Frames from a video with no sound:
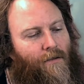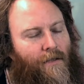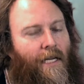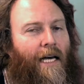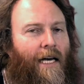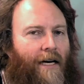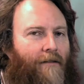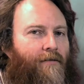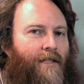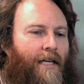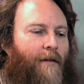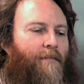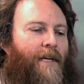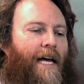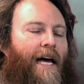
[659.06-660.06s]
half
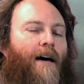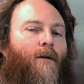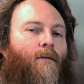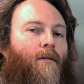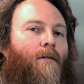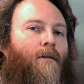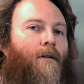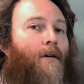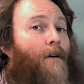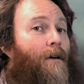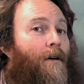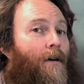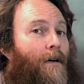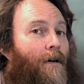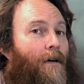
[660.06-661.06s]
step
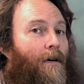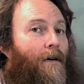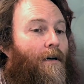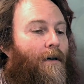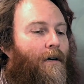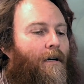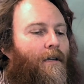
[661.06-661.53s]
down.